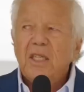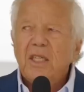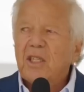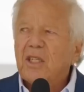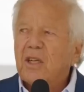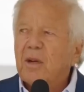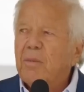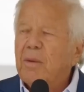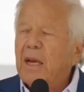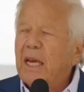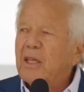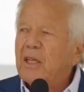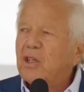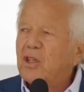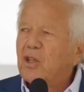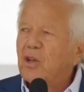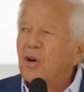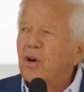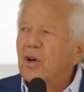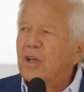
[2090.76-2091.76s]
is to make
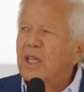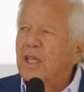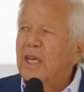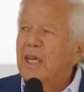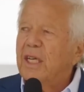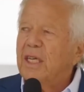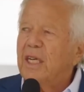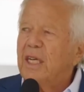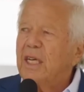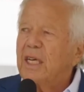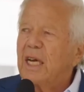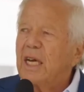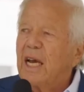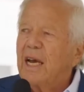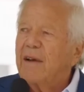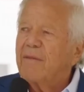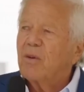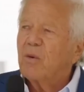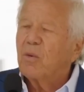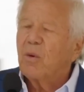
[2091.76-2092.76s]
sure that
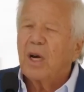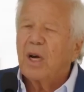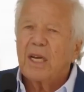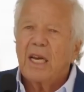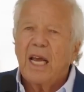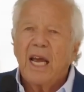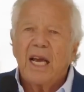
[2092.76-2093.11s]
everyone